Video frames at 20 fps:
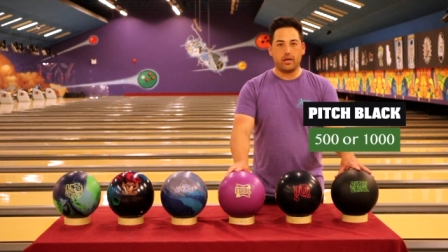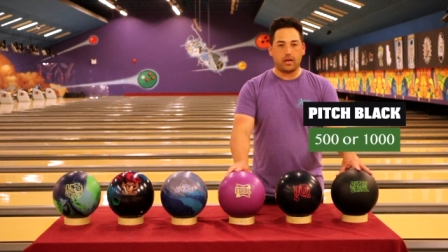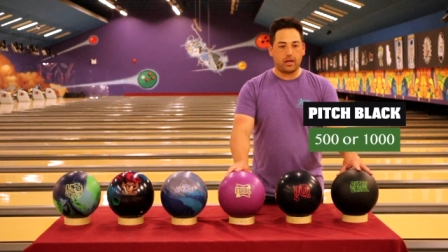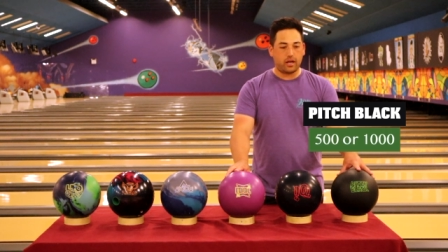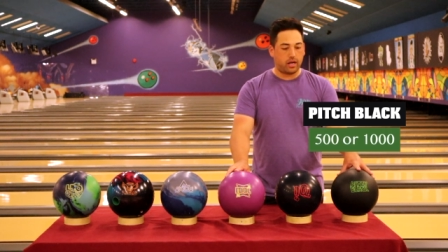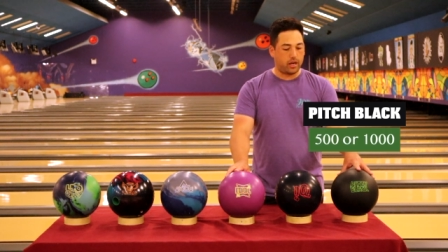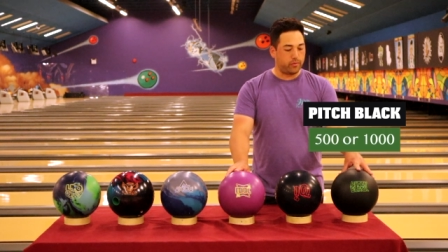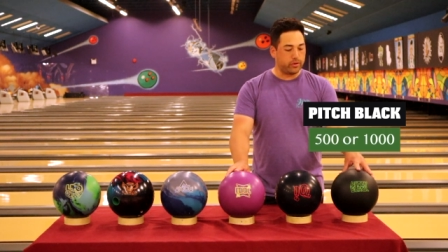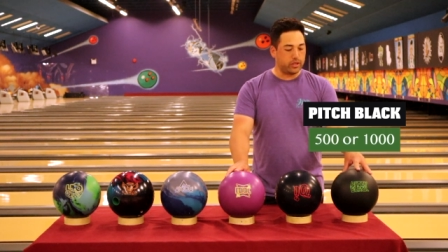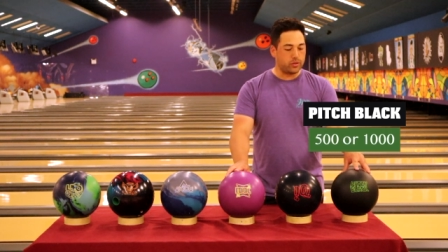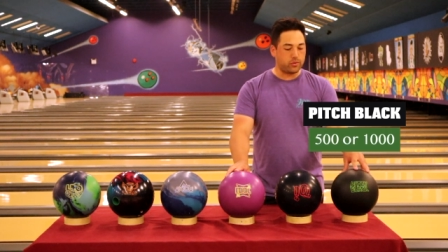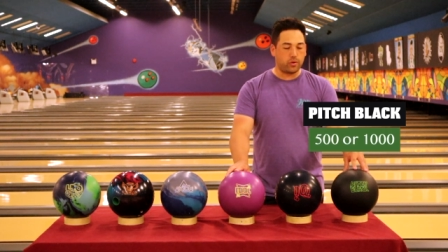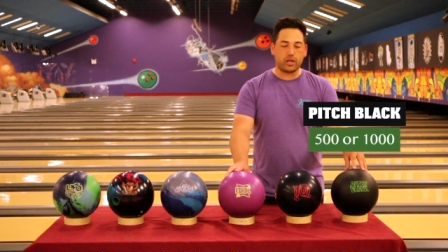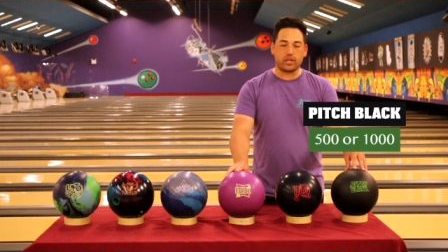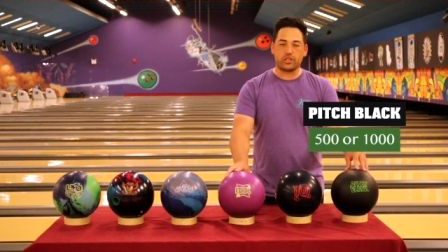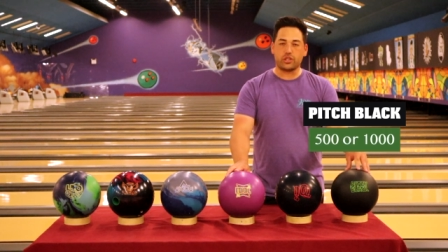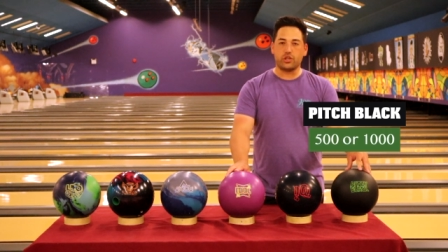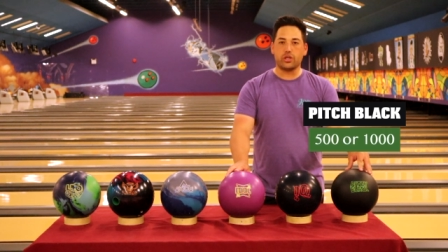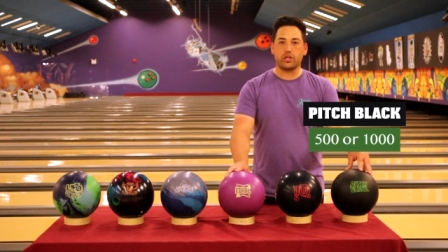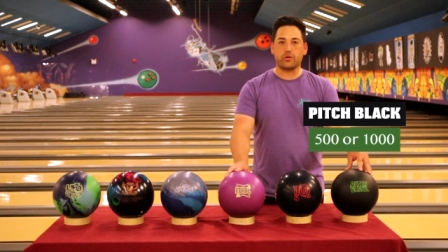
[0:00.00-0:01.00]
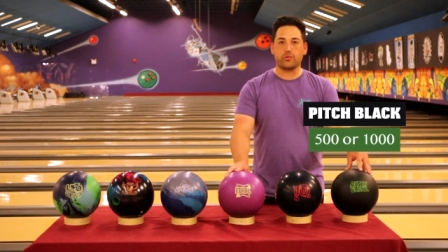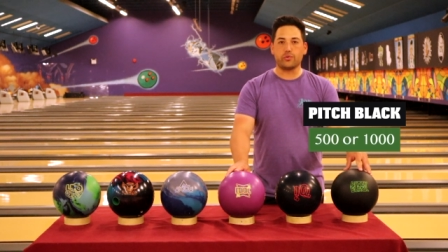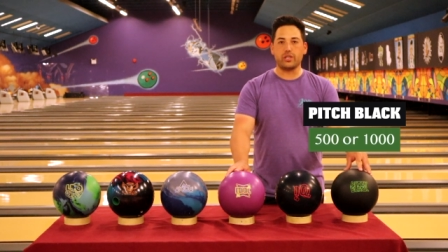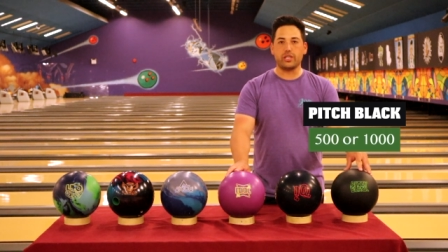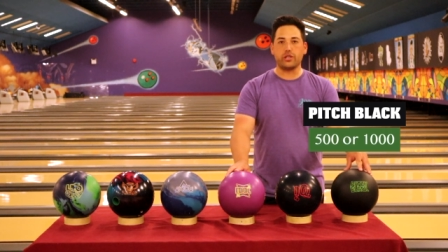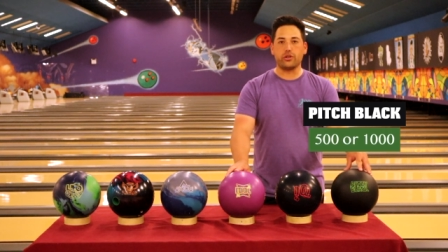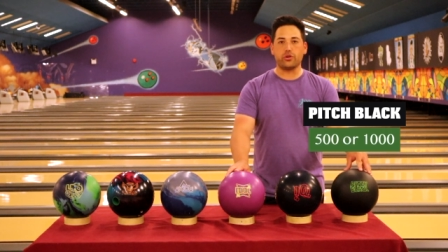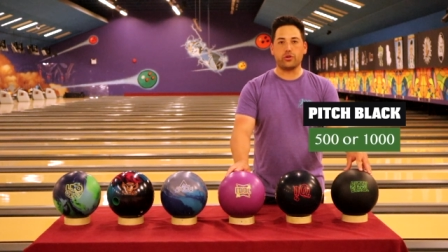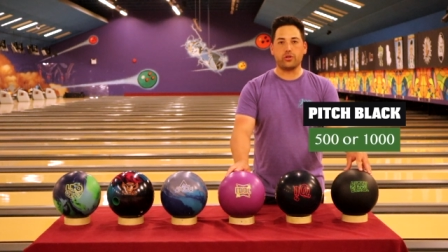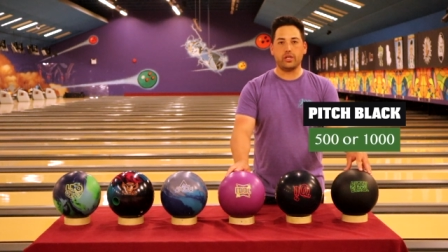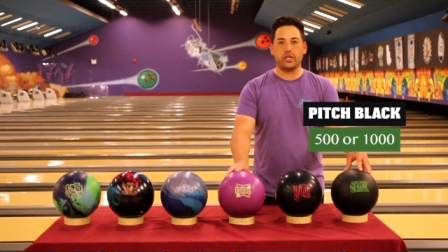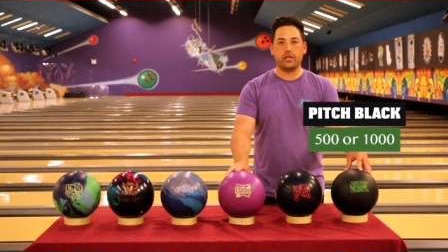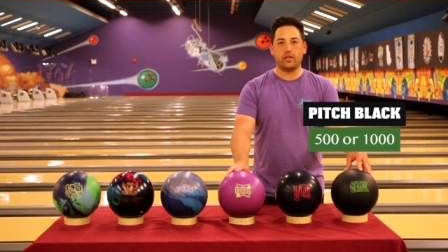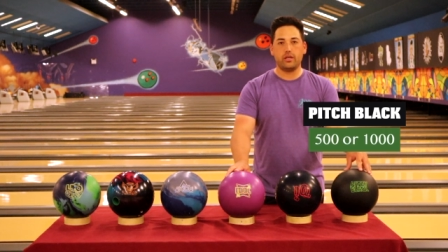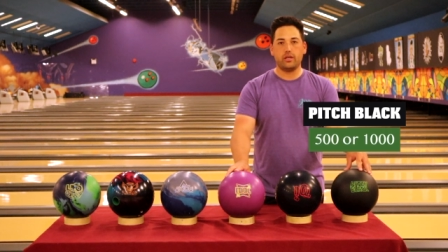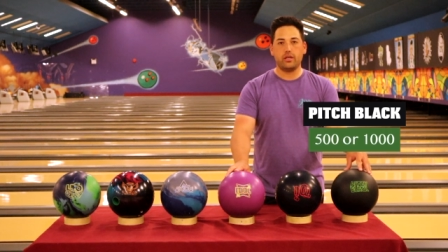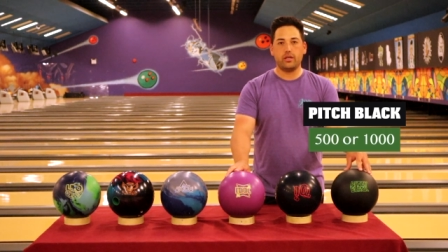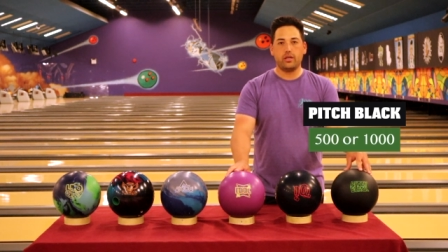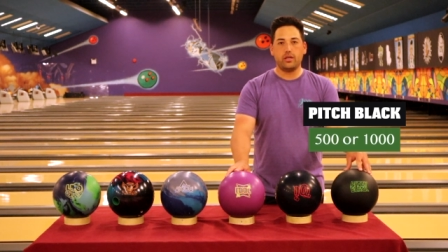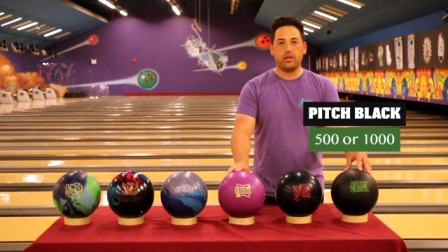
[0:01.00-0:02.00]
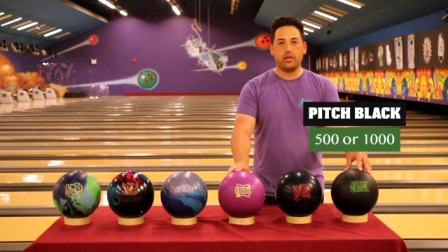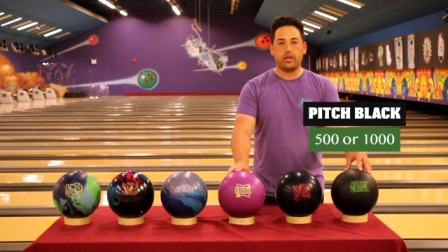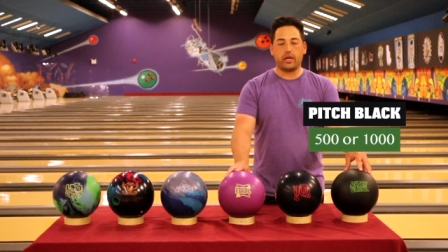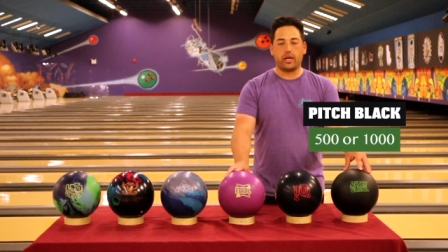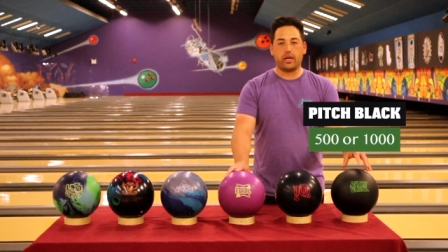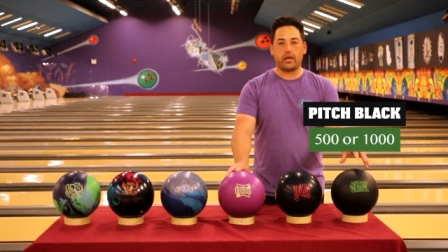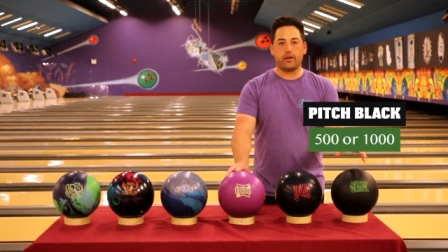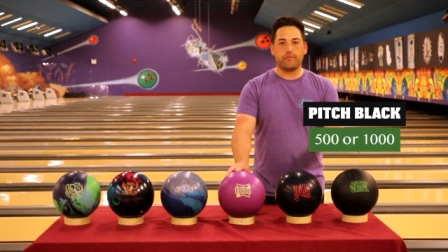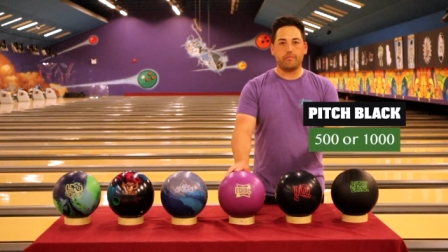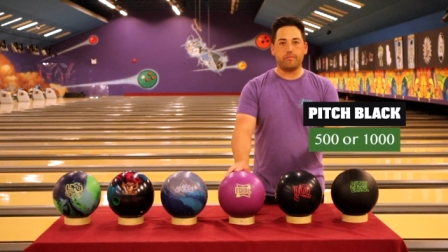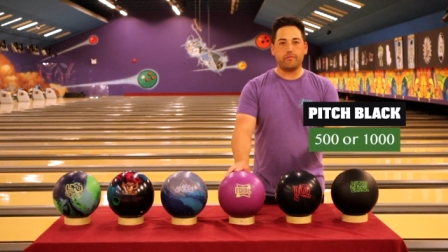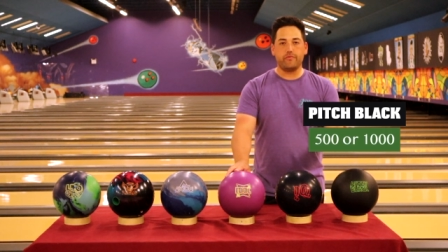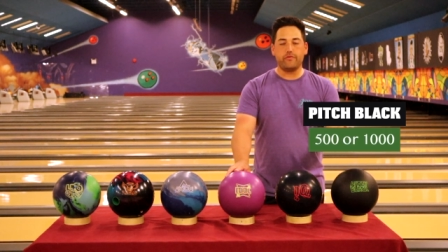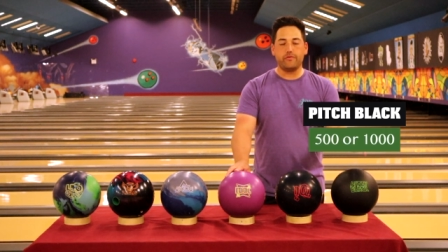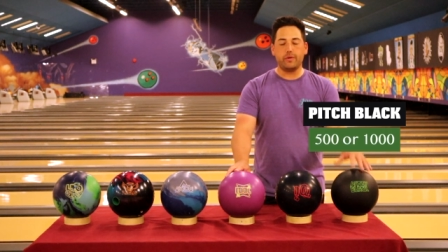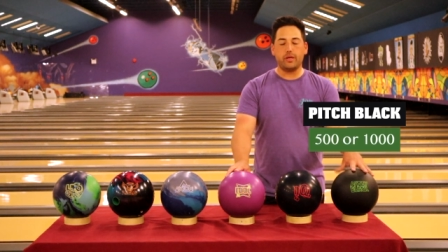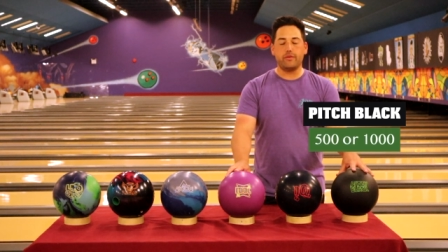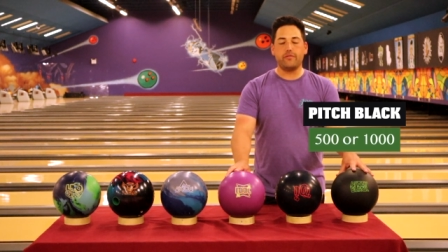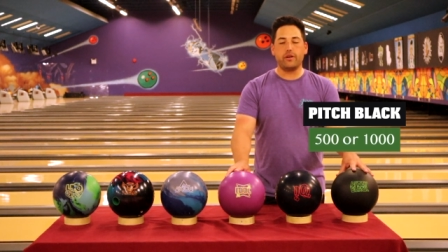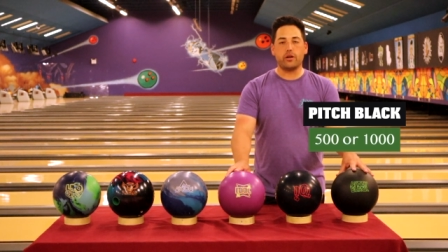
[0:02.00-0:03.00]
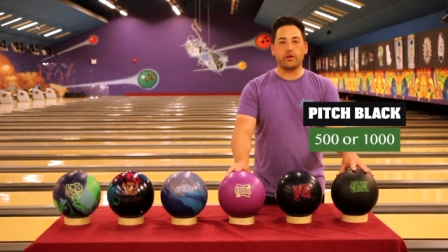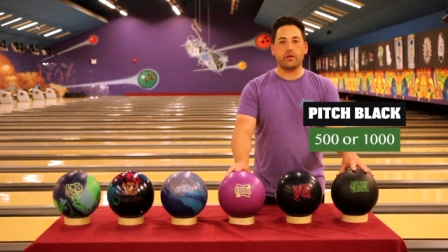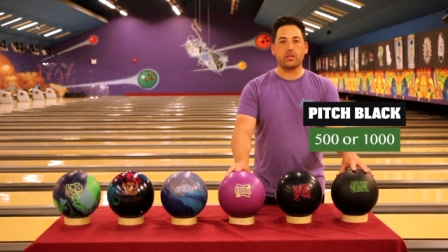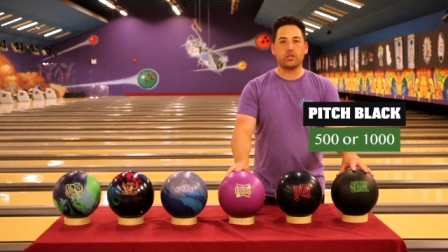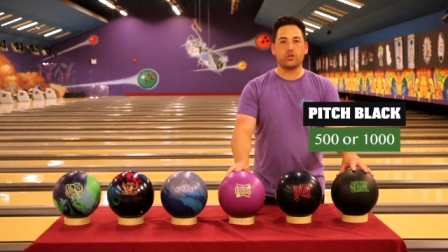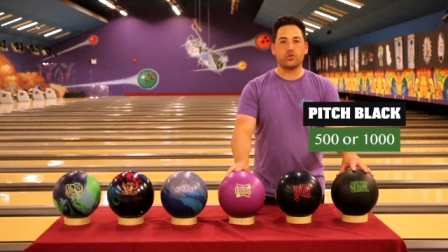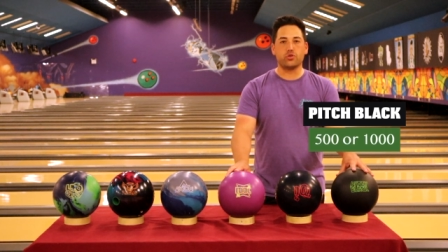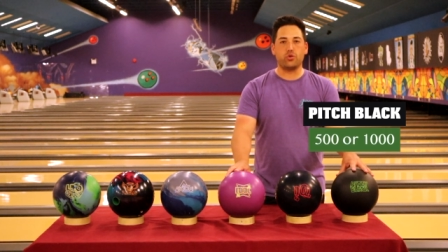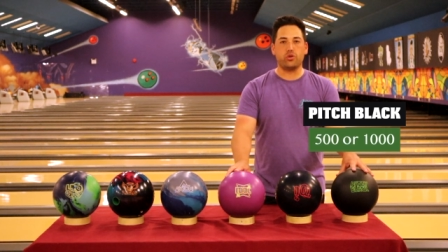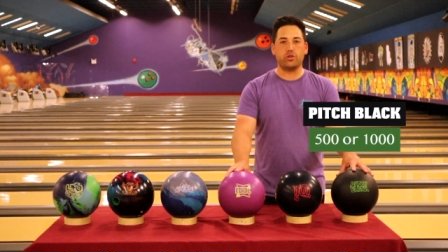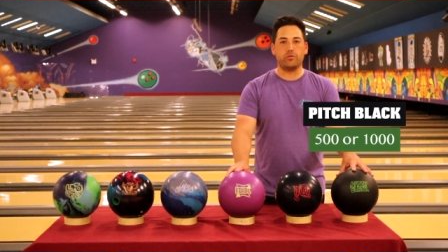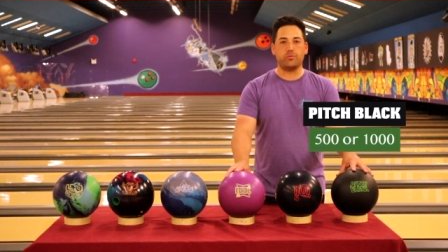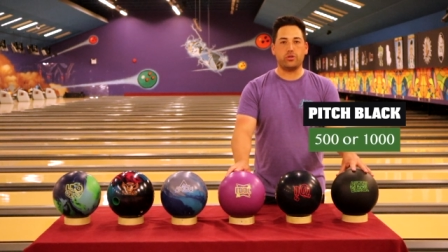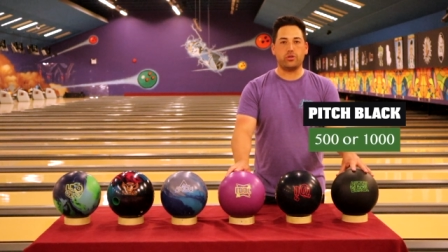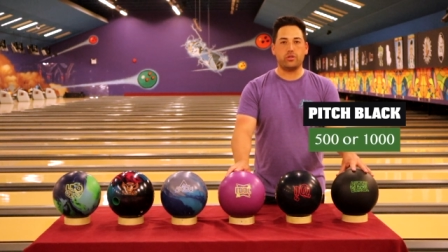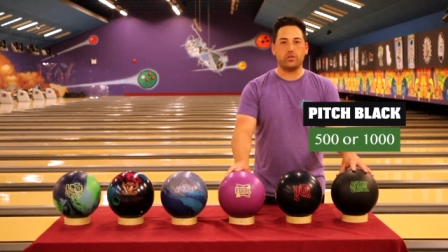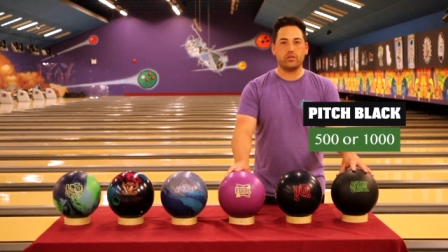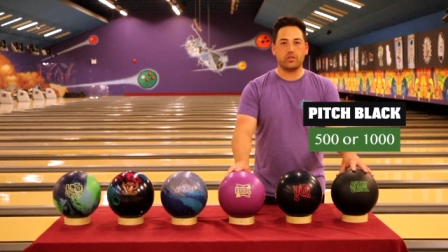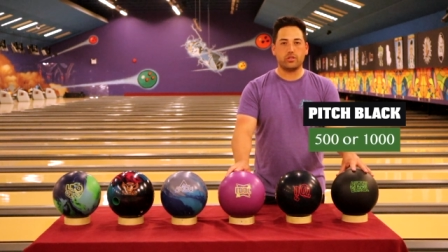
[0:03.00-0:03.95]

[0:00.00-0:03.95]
I always want it to hook really early and be very controllable.